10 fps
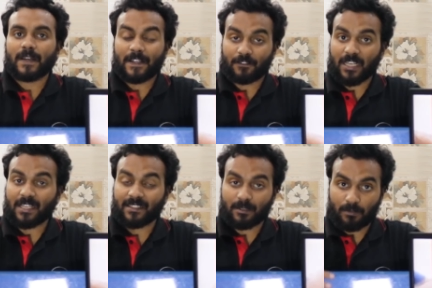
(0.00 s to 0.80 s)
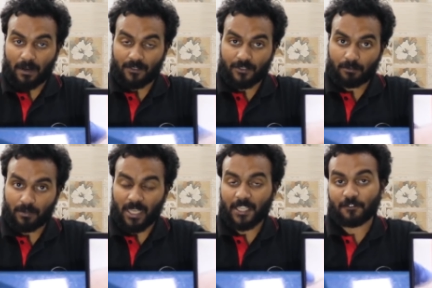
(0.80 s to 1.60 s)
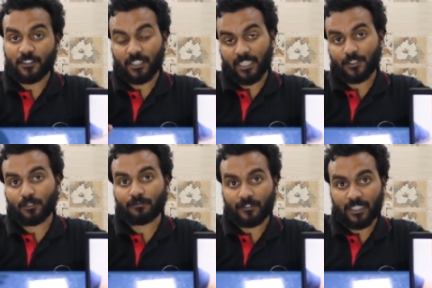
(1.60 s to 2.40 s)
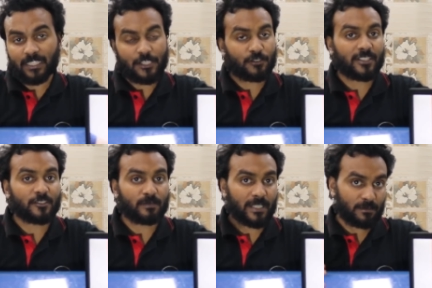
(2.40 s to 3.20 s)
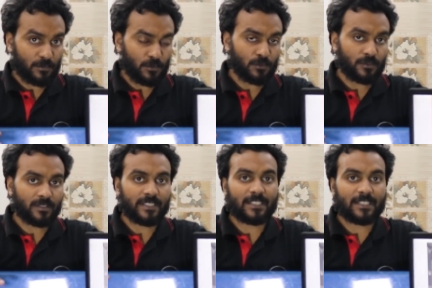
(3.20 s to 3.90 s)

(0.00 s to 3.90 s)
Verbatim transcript: And regarding the power supply, if in case you feel that you can spend more,